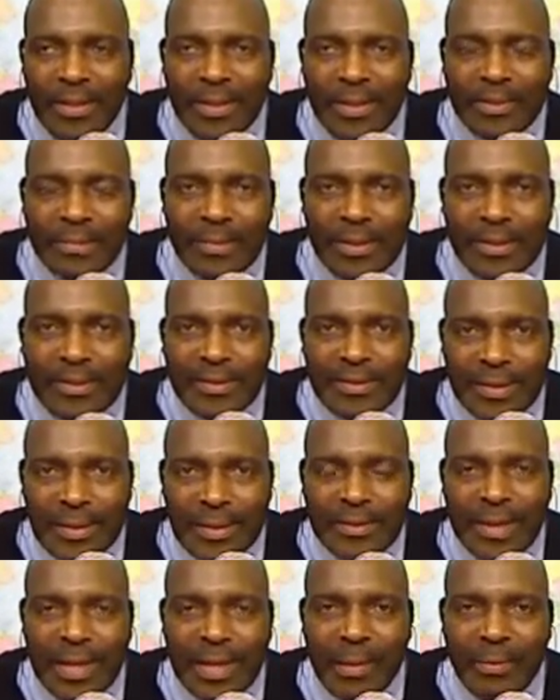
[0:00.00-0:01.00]
That's only
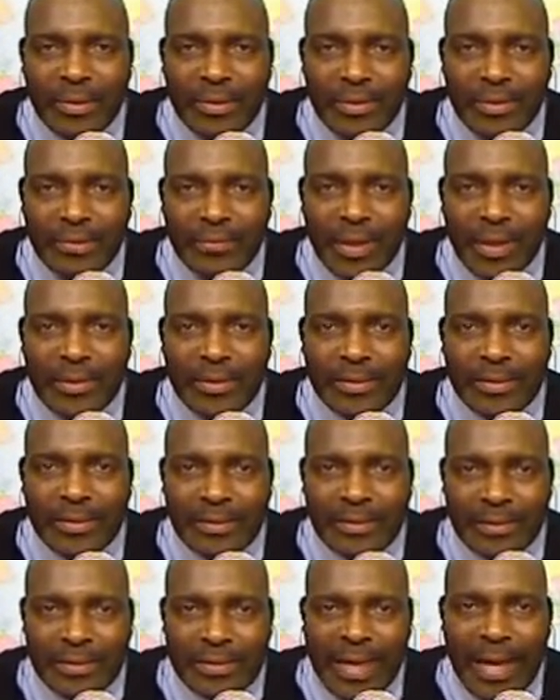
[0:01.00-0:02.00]
6 hours if I
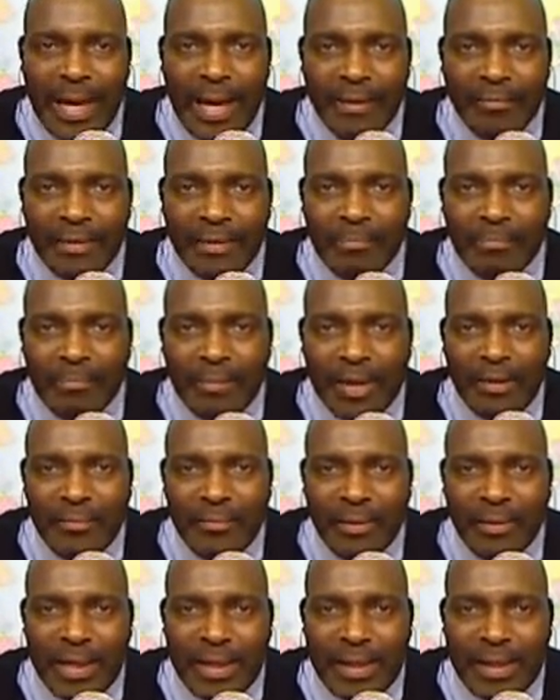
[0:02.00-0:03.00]
just dived in bed
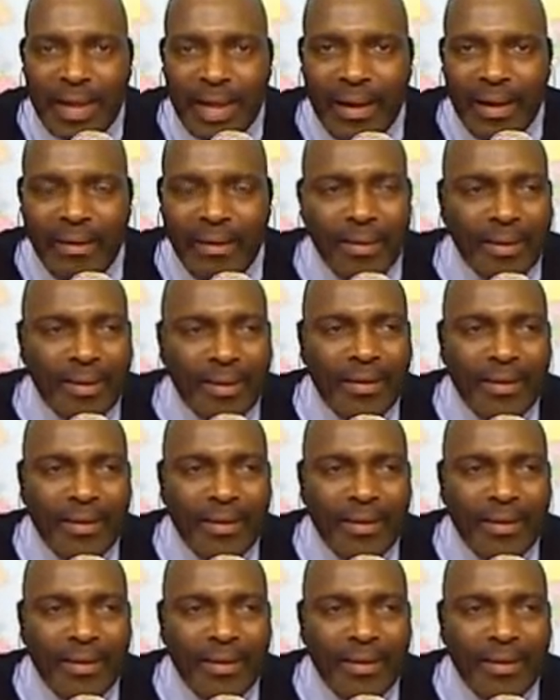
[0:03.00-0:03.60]
right now.